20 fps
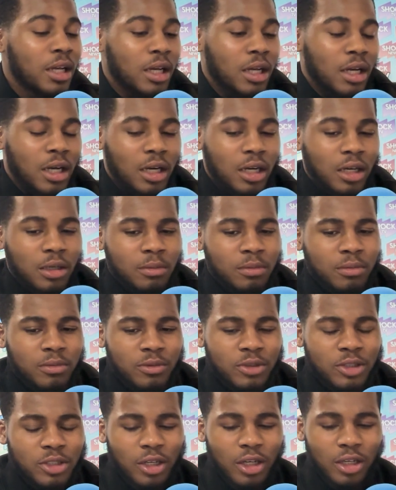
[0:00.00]

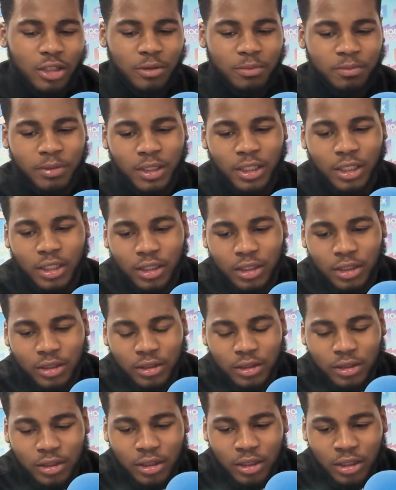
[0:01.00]
It started a bit
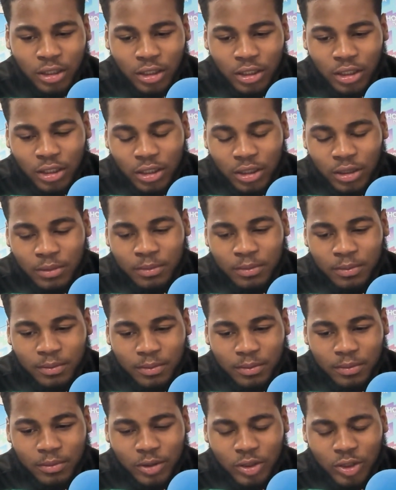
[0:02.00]

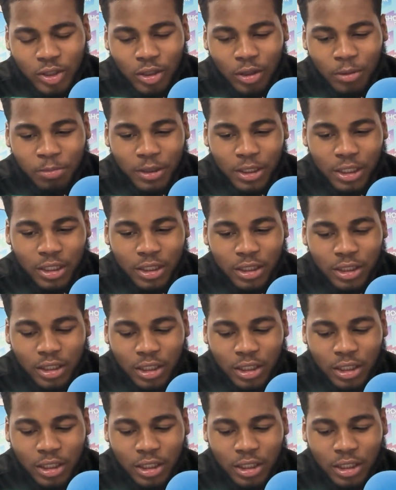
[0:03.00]
sloppy.